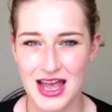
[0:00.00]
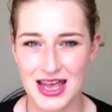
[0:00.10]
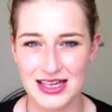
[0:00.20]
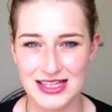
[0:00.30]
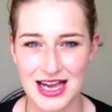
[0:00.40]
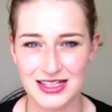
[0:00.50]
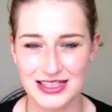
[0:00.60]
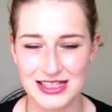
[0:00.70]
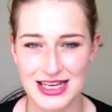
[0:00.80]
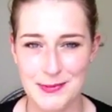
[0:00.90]

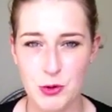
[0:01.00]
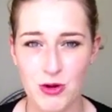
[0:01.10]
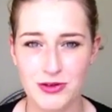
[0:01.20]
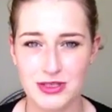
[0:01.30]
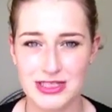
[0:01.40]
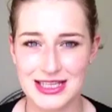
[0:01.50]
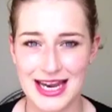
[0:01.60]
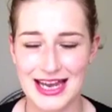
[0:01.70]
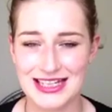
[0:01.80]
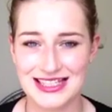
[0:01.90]
exactly the same
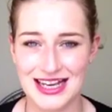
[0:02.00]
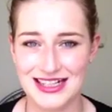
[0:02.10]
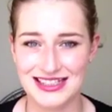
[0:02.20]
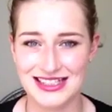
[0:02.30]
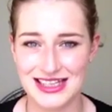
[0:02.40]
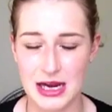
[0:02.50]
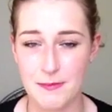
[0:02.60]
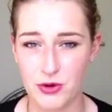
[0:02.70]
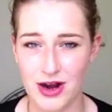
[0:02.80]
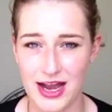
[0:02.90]
quantity and exactly the
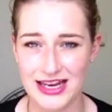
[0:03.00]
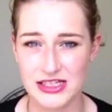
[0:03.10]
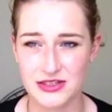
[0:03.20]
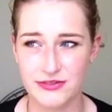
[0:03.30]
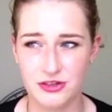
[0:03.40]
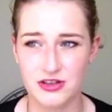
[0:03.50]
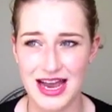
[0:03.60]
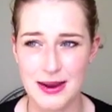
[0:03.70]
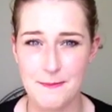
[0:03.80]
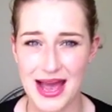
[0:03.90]
same price for
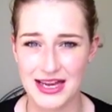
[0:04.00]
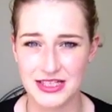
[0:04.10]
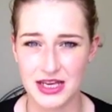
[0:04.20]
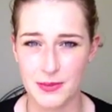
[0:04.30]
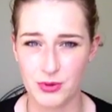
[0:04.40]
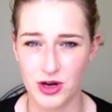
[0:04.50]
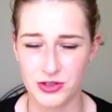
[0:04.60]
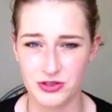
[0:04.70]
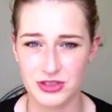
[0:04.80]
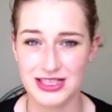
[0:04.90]
a better
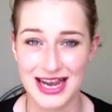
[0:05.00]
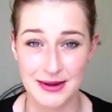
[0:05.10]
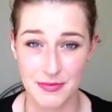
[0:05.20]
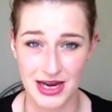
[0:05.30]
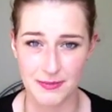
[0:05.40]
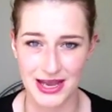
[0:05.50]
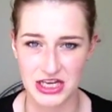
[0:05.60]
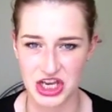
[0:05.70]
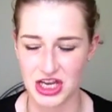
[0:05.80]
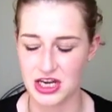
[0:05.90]
product, in my
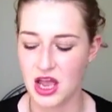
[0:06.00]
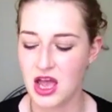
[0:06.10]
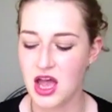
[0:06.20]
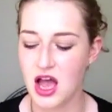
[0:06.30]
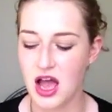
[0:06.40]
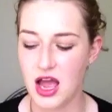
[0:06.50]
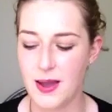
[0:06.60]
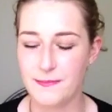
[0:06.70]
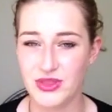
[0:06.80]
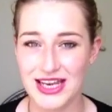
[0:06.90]
opinion.
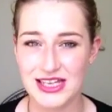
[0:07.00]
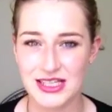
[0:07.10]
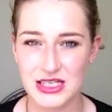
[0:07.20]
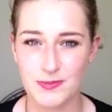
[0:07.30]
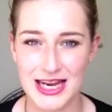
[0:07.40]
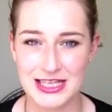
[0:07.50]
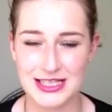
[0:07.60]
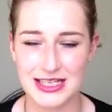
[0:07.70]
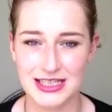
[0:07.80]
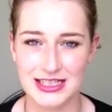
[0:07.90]
This is
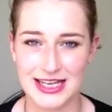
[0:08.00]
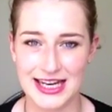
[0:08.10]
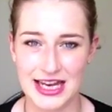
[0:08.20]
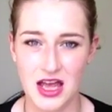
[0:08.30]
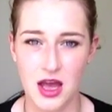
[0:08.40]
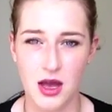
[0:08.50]
basically